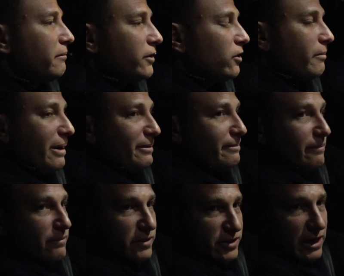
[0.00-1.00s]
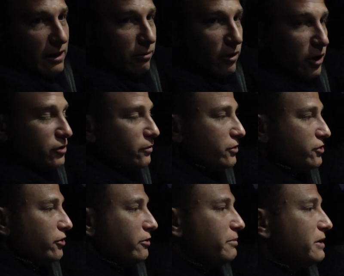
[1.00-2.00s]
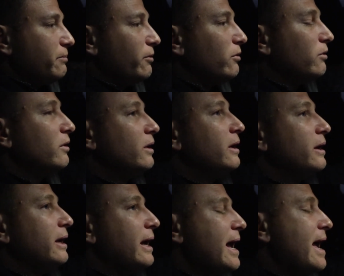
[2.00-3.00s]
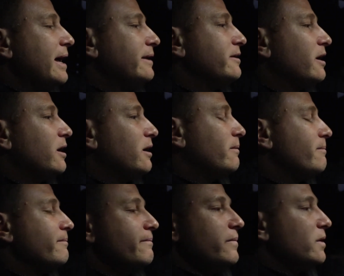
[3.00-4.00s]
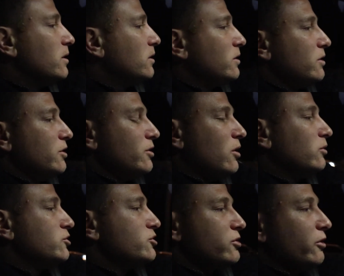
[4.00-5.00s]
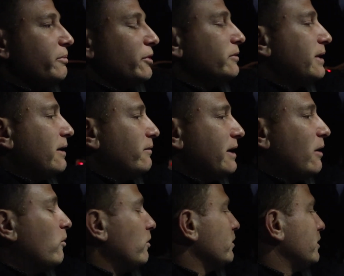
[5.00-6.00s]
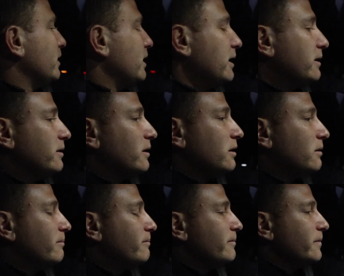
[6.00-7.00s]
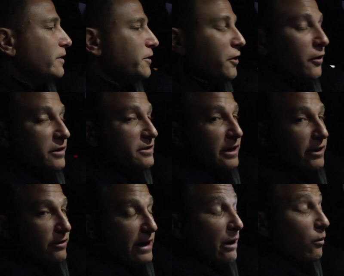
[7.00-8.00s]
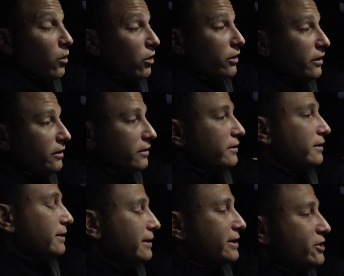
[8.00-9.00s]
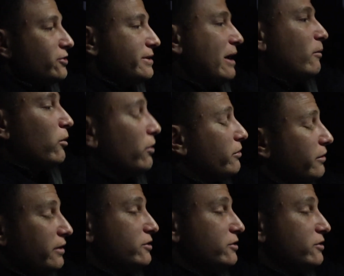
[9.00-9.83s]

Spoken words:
You know, maybe set up lunch with certain people, and you know, just start building that network. And you know, they say your network is your net worth, and